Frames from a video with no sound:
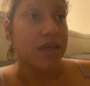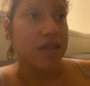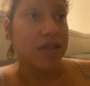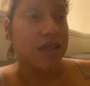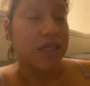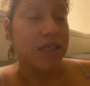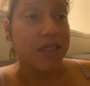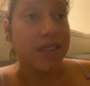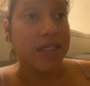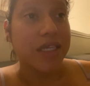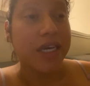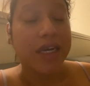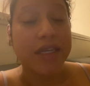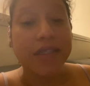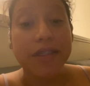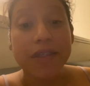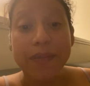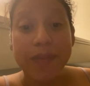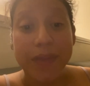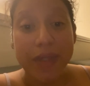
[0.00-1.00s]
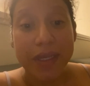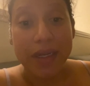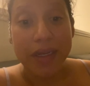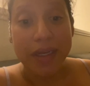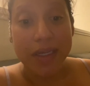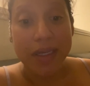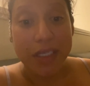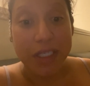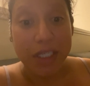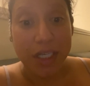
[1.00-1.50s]
This has
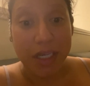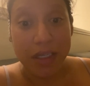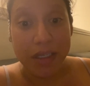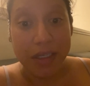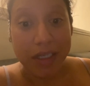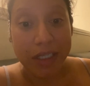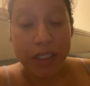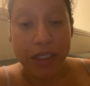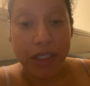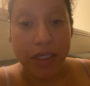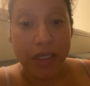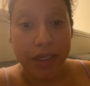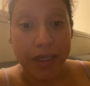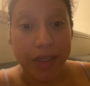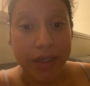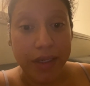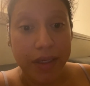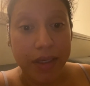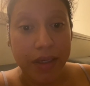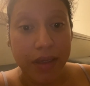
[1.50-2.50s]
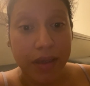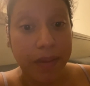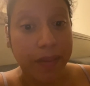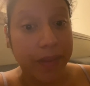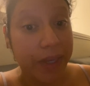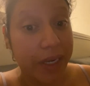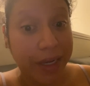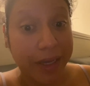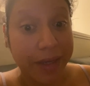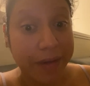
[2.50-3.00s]
completely changed
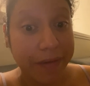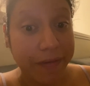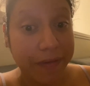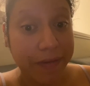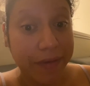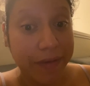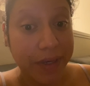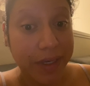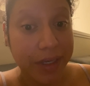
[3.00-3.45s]
my life,